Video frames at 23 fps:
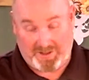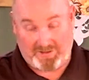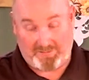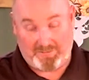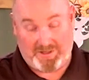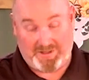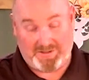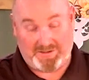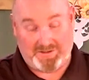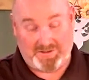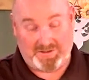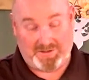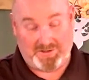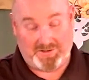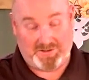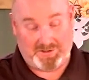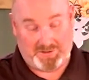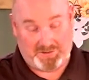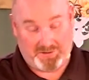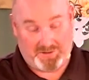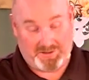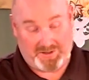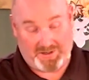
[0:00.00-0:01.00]
message
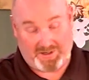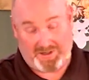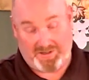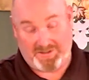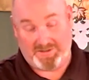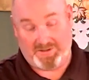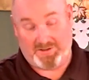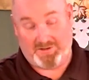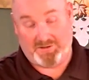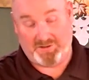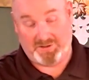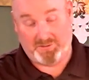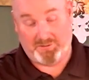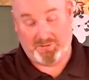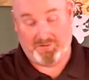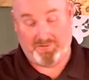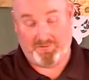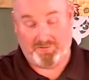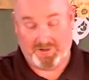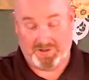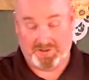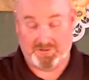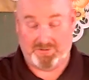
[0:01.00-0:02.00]
concerning God's ultimate
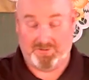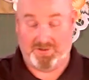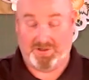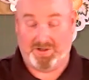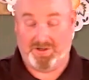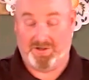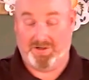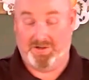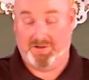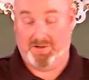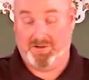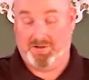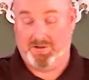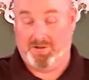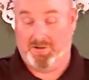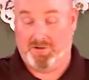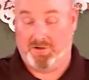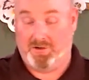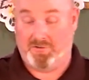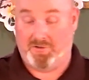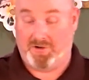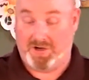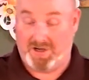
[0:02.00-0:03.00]
victory
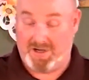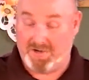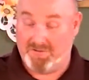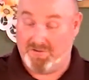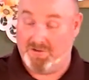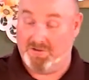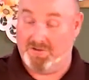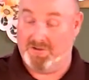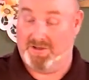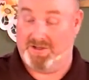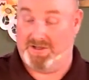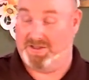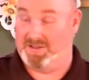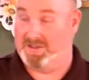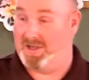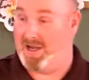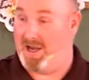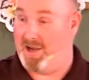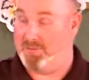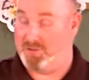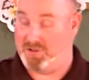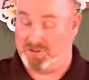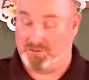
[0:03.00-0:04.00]
over evil, the
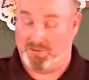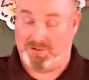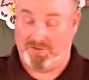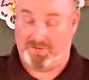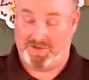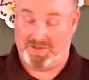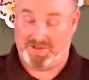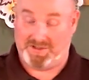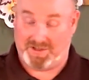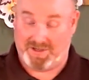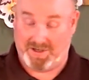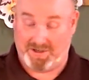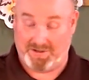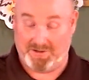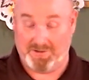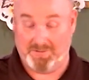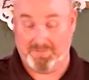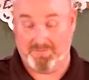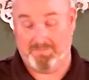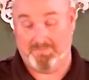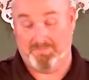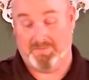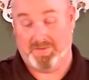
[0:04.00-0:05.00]
establishment of his
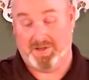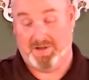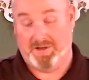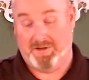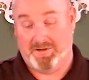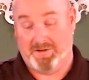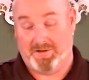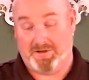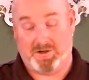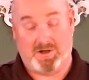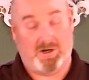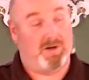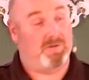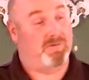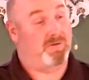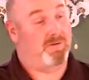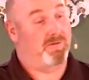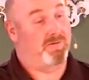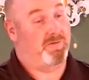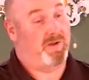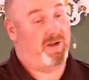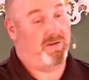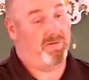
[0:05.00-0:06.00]
kingdom, the call for
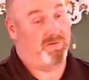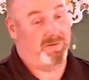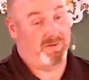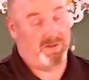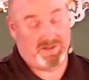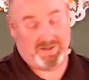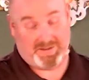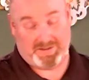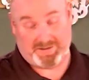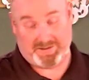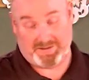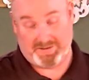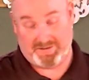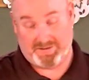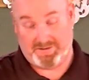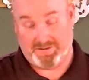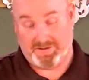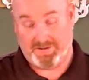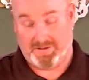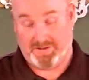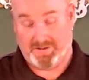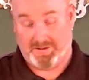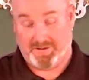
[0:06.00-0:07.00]
faithfulness
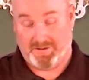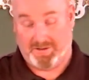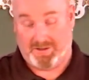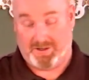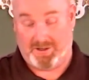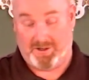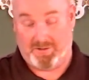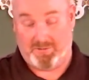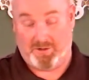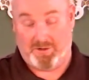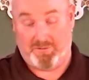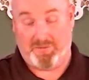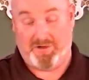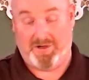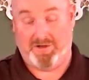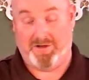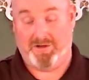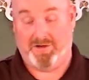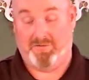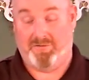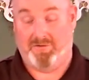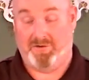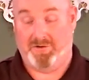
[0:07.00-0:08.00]
amid
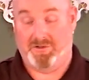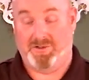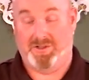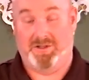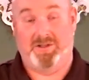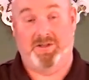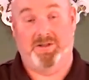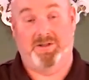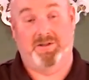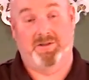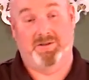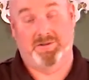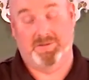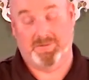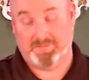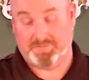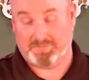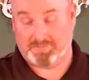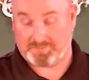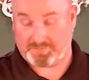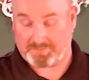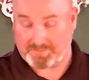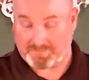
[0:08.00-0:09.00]
adversity.
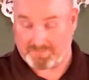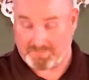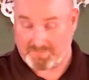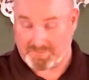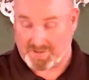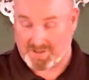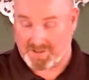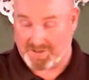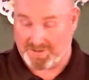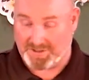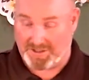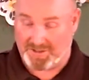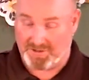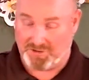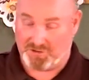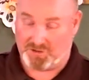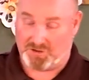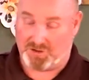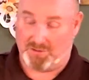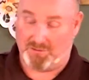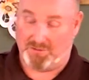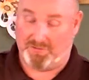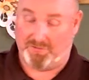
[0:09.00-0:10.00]
Daniel's
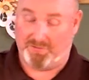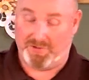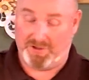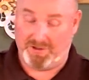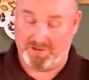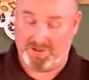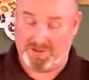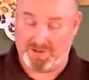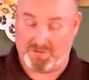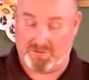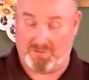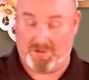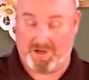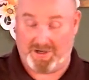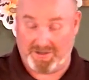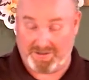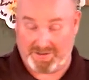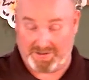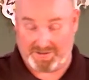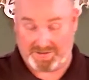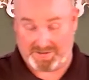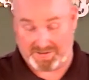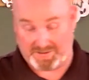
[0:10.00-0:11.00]
troubled feelings
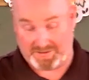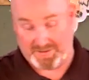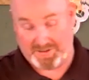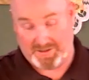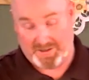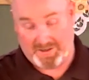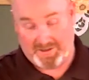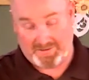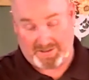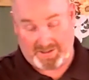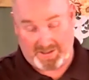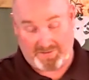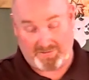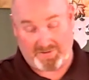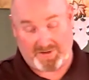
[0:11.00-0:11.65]
remind us that even